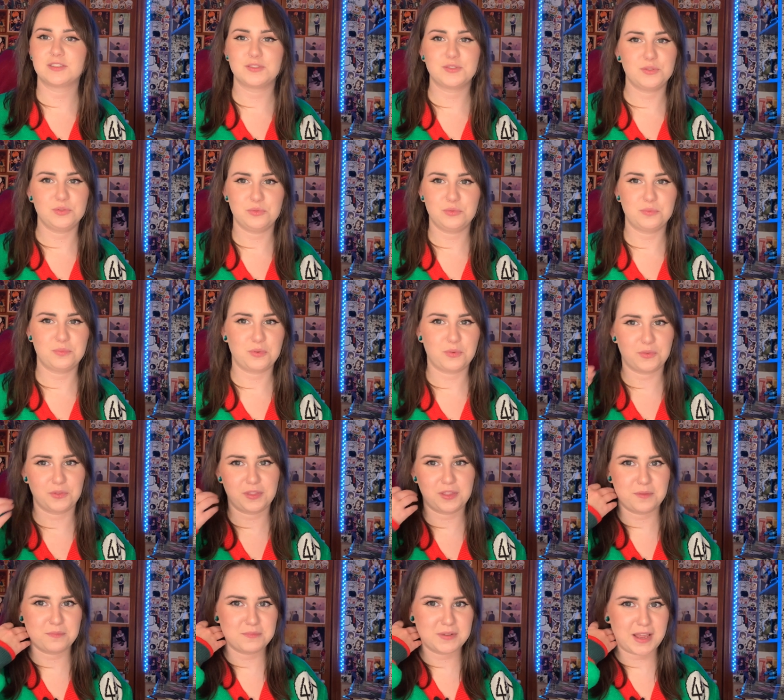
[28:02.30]
to pull
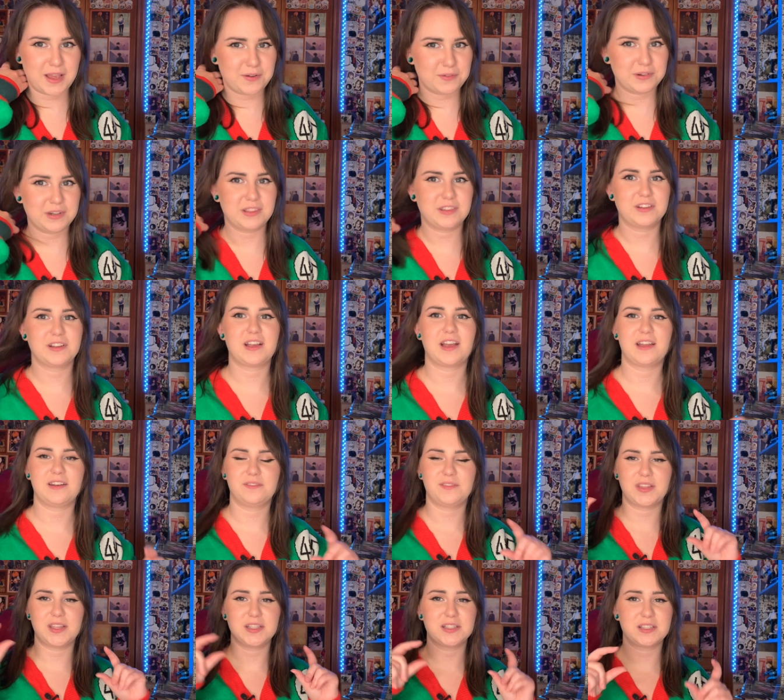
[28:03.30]
them down and they're kind
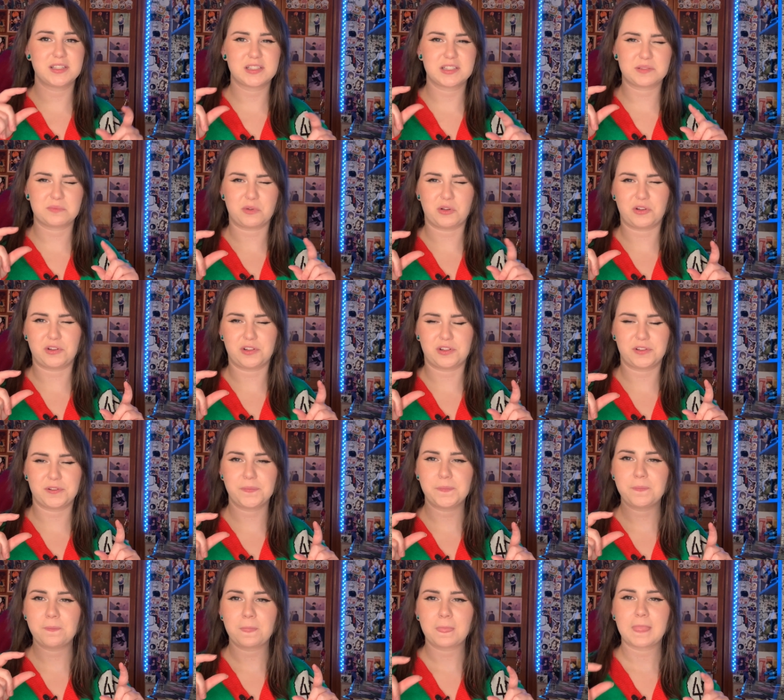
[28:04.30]
of like small.
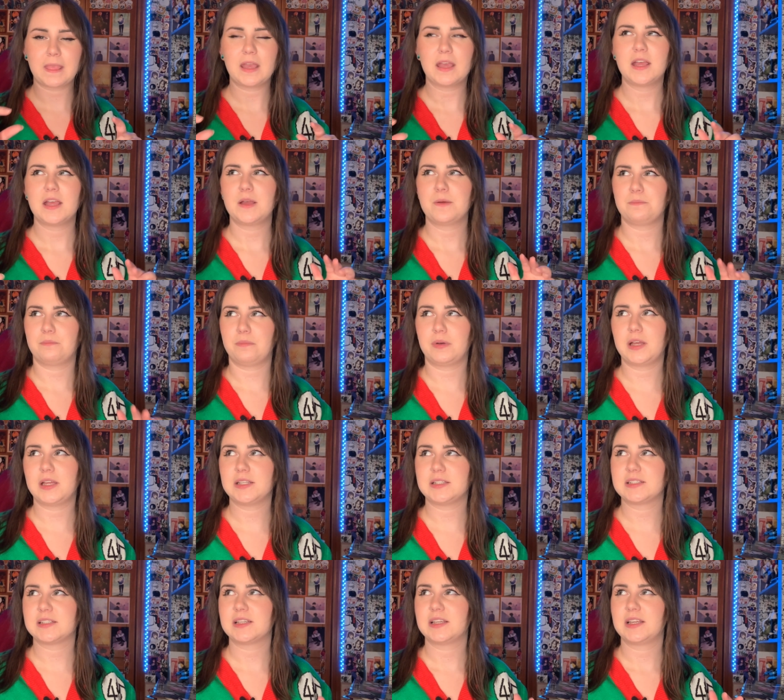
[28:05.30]

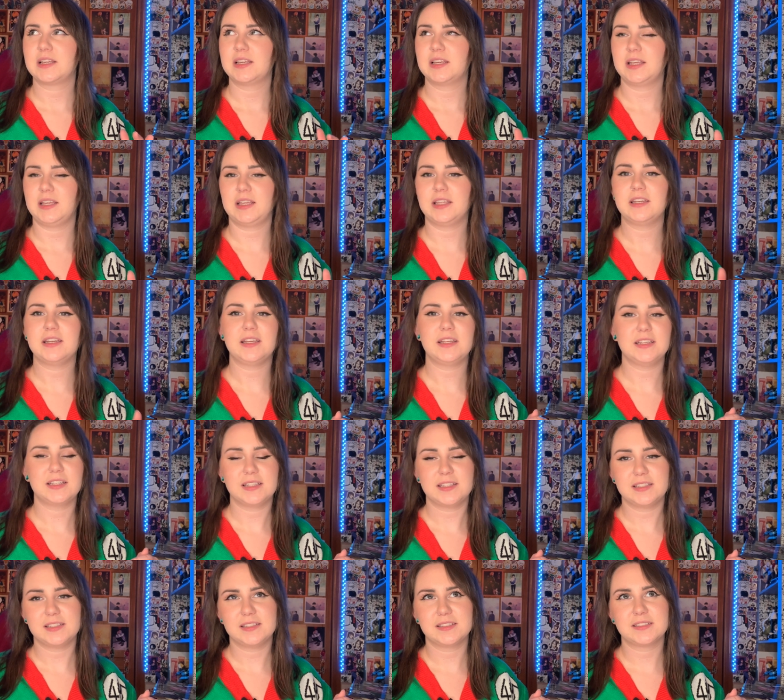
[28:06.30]
But it
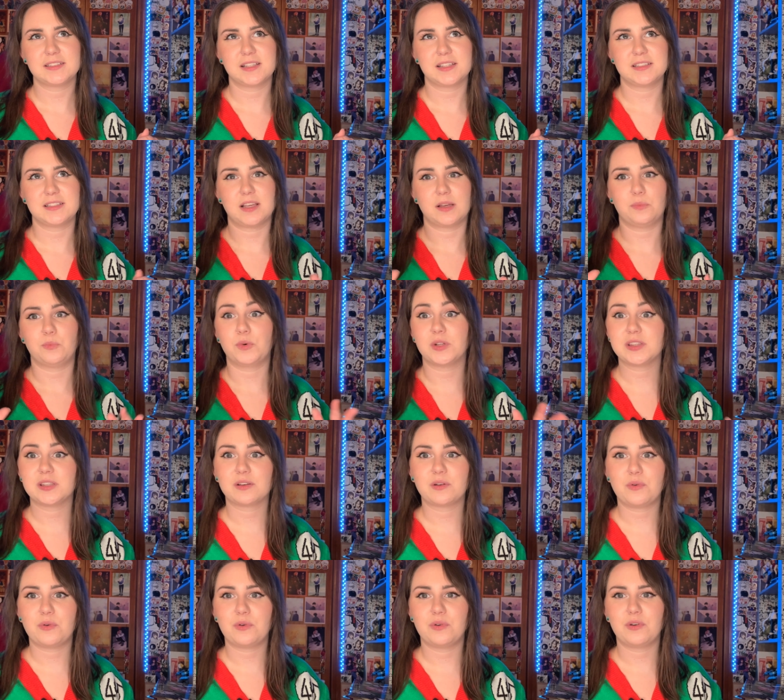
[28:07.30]
is some
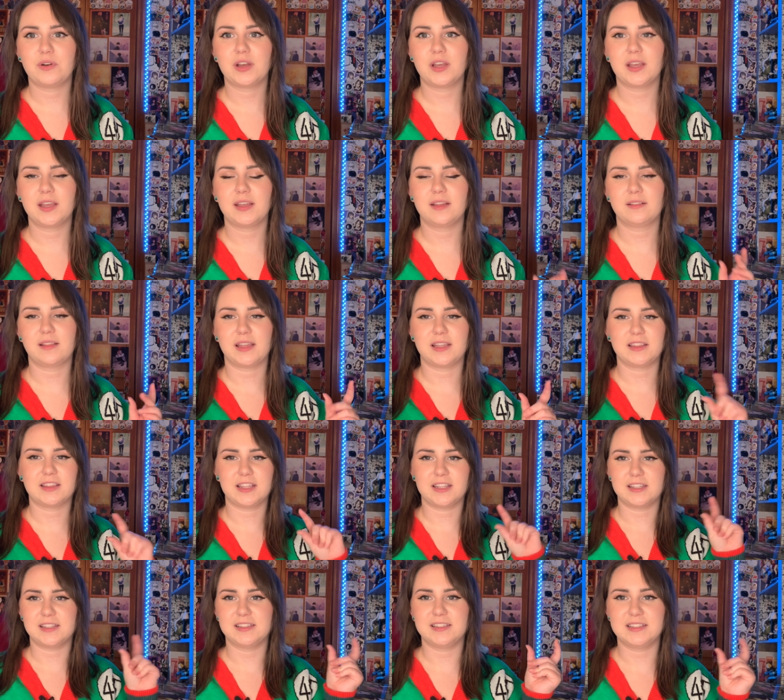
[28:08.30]
Wotakoi, like
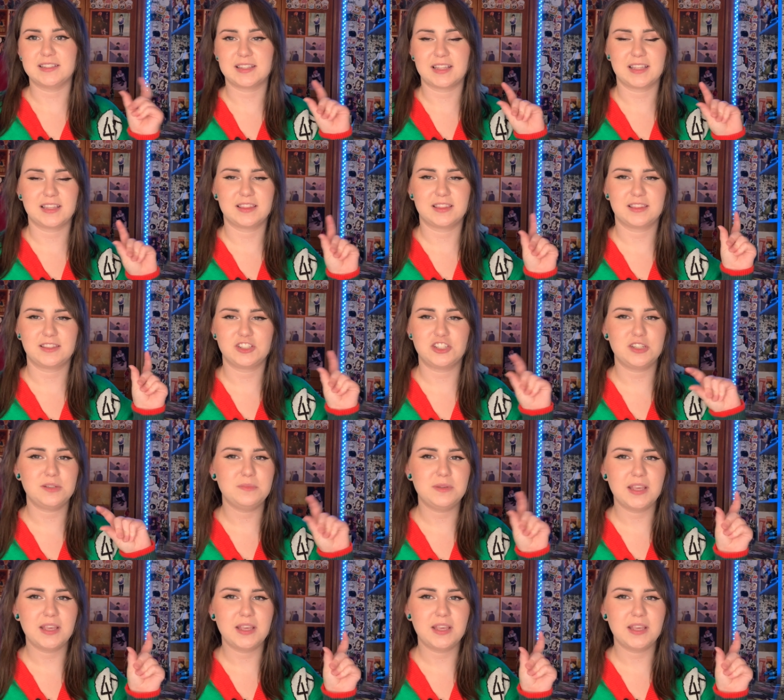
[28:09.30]
they did these like chibi